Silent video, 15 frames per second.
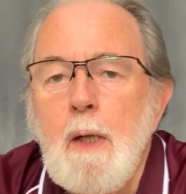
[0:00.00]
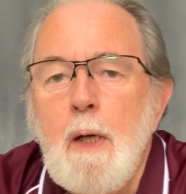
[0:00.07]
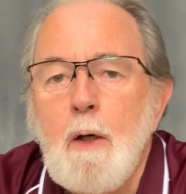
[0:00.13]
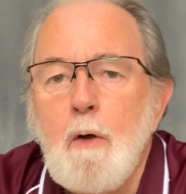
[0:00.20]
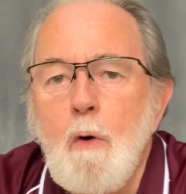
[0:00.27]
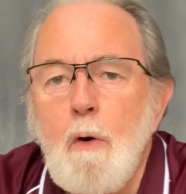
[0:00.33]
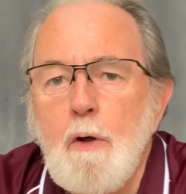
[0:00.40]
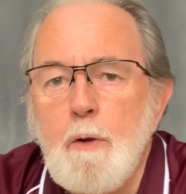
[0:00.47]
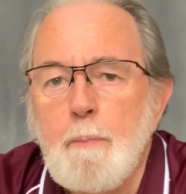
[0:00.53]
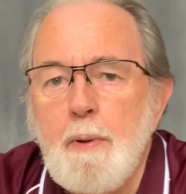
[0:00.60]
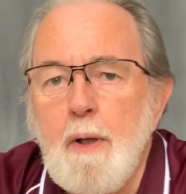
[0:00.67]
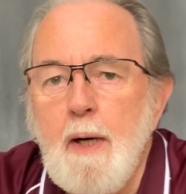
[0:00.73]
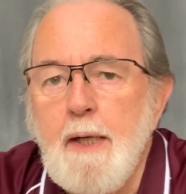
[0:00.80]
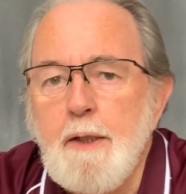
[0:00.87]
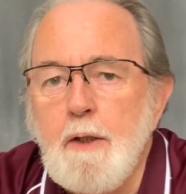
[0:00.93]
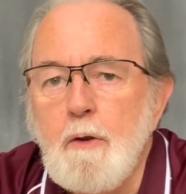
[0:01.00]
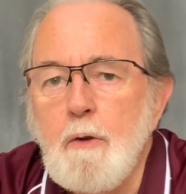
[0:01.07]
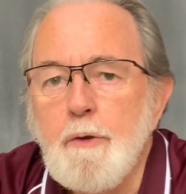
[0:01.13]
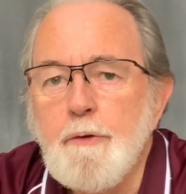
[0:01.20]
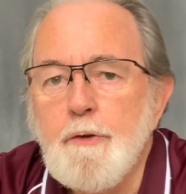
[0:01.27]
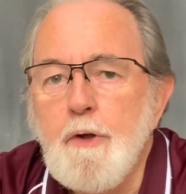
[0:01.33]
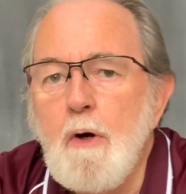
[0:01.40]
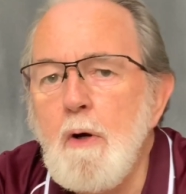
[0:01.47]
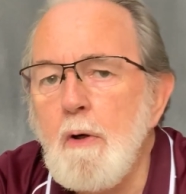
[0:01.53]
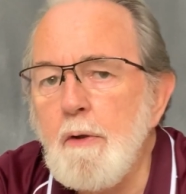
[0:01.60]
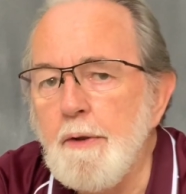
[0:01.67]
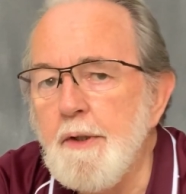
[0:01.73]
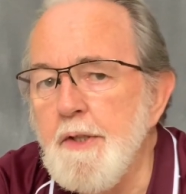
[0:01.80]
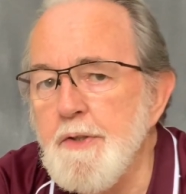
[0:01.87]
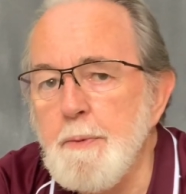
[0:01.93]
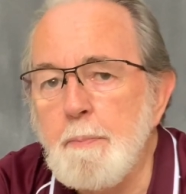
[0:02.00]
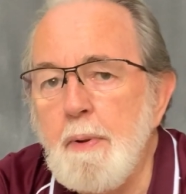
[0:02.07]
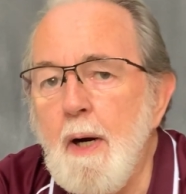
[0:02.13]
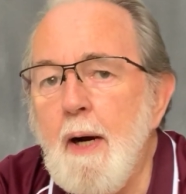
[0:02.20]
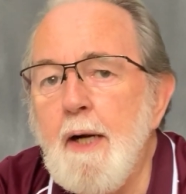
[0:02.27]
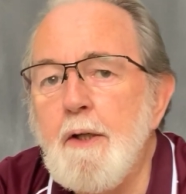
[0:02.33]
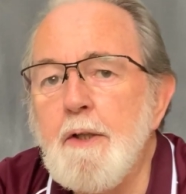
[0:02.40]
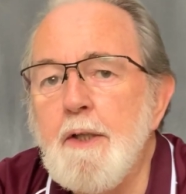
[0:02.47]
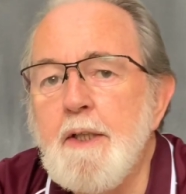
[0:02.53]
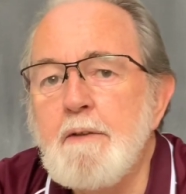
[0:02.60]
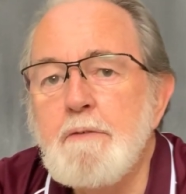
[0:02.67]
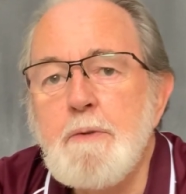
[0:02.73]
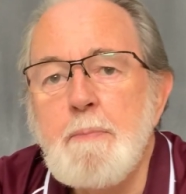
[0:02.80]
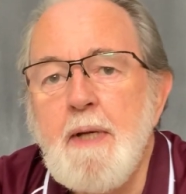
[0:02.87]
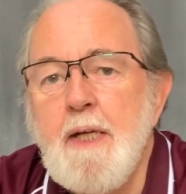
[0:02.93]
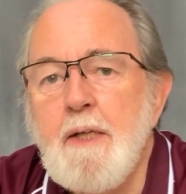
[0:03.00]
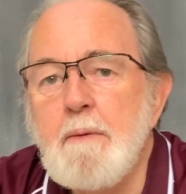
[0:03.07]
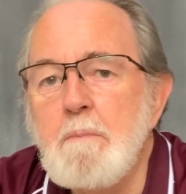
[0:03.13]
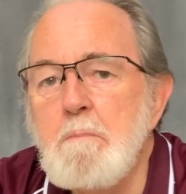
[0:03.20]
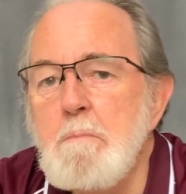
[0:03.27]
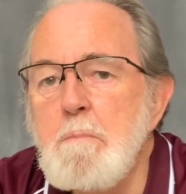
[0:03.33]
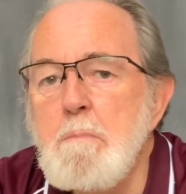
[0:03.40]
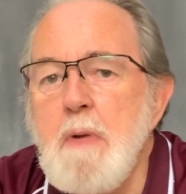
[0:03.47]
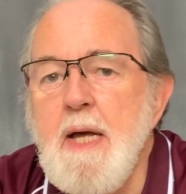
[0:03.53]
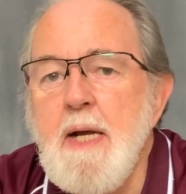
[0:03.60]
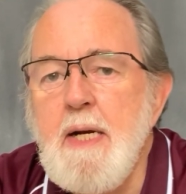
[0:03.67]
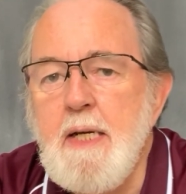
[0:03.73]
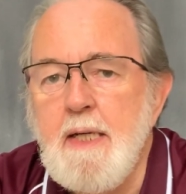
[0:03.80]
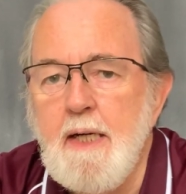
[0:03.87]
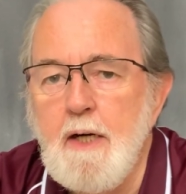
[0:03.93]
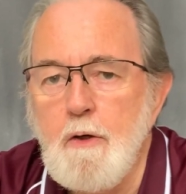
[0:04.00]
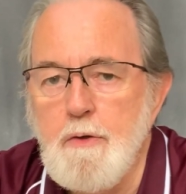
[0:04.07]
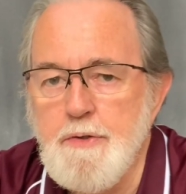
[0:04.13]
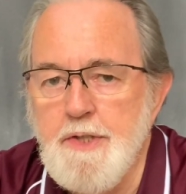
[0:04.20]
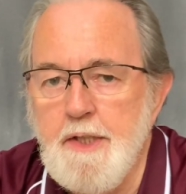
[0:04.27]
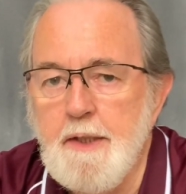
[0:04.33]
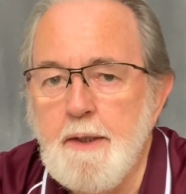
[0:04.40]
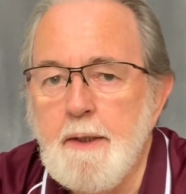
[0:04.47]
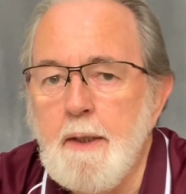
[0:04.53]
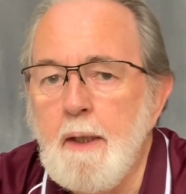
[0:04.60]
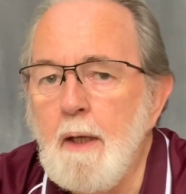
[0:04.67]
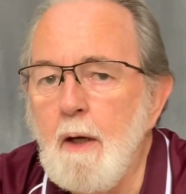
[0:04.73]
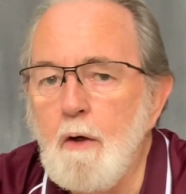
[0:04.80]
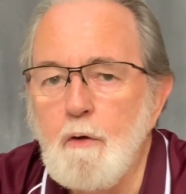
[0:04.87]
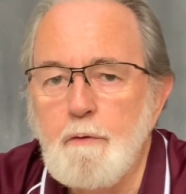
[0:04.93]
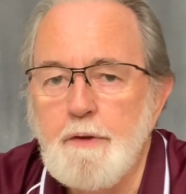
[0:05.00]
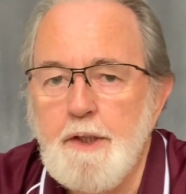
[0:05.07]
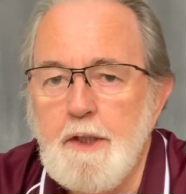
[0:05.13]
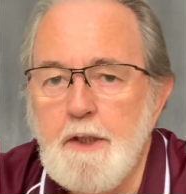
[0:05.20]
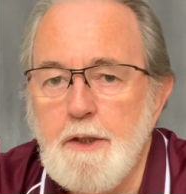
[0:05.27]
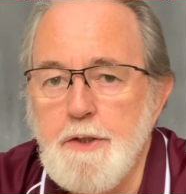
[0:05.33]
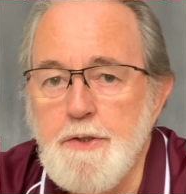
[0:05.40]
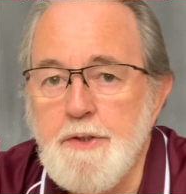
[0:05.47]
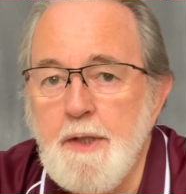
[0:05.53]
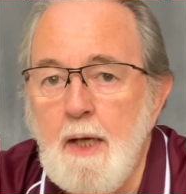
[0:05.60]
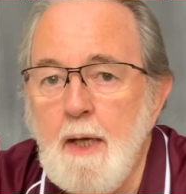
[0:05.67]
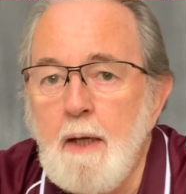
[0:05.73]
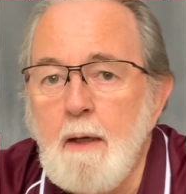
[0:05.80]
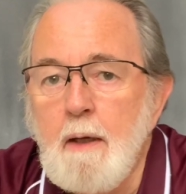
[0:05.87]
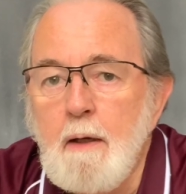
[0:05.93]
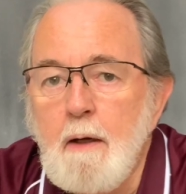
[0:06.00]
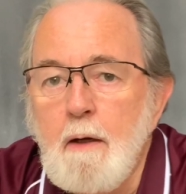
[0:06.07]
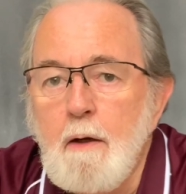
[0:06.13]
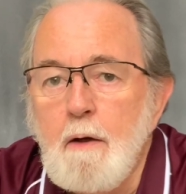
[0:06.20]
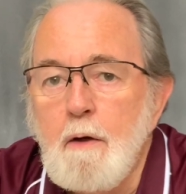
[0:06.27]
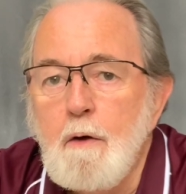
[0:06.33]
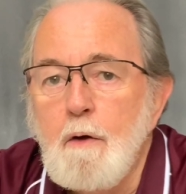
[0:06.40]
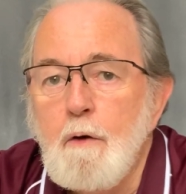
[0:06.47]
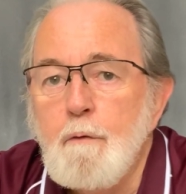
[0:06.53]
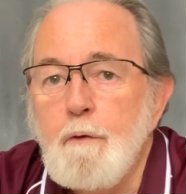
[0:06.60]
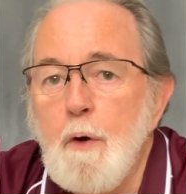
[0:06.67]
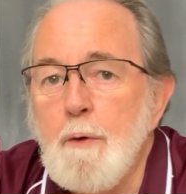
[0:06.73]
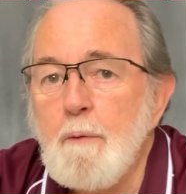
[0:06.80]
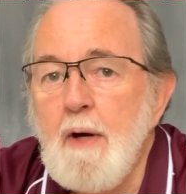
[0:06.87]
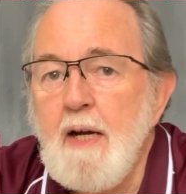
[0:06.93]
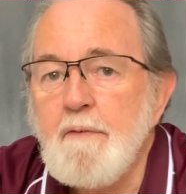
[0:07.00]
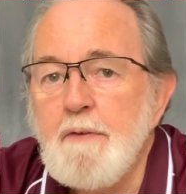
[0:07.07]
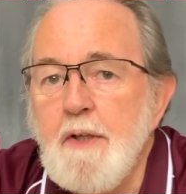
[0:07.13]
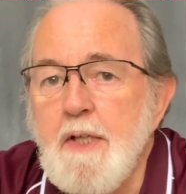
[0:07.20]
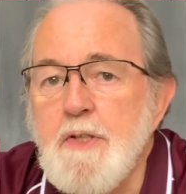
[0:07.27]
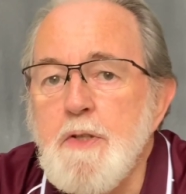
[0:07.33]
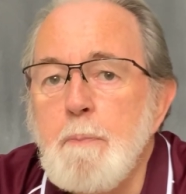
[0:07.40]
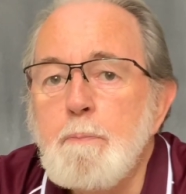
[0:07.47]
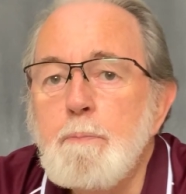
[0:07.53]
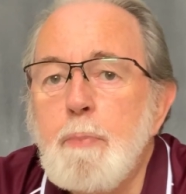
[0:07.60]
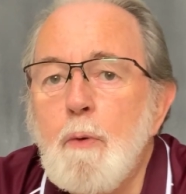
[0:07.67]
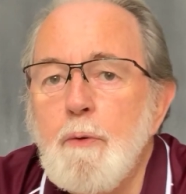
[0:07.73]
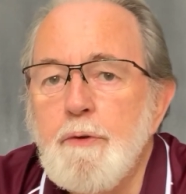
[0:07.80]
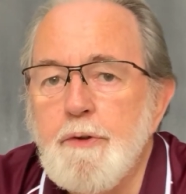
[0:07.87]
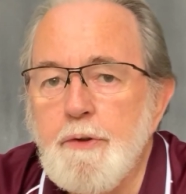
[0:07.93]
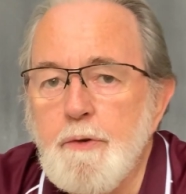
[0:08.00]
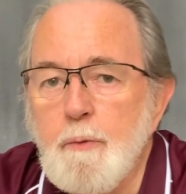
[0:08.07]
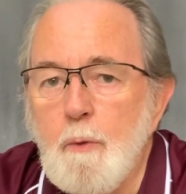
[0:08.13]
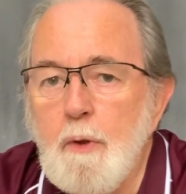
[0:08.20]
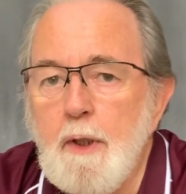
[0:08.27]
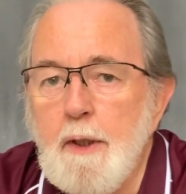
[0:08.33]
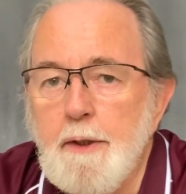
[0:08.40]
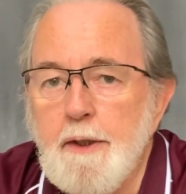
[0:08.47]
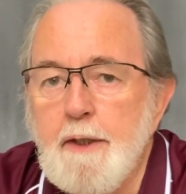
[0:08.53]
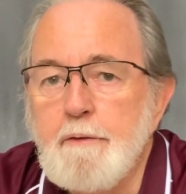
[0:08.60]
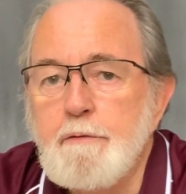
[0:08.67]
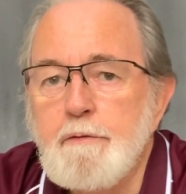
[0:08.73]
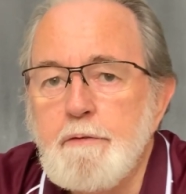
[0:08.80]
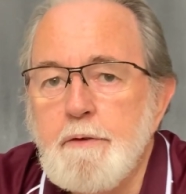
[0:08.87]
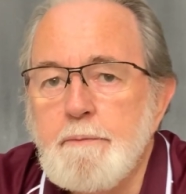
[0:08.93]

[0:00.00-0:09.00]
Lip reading: Corca Park in Clondalkin is a park I have spent many hours in over the years, photographing its abundant wildlife.